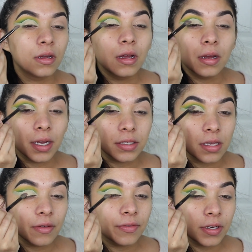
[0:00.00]
Okay, so
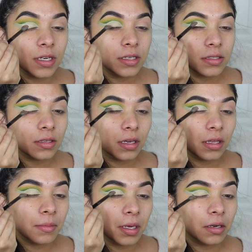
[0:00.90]
I finished cutting
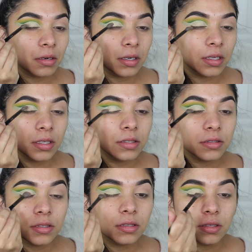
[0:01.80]
my
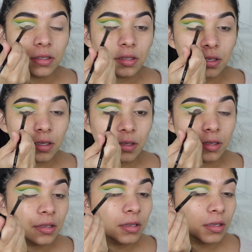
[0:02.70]
crease.
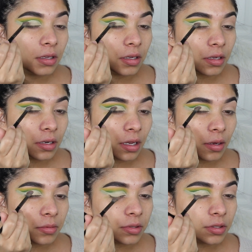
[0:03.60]
And now
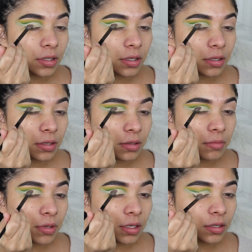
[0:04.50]
I'm just like
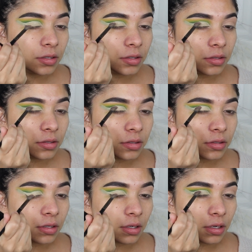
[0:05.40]
making
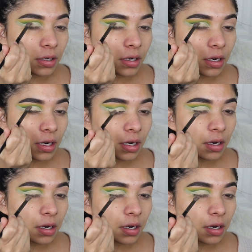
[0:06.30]
sure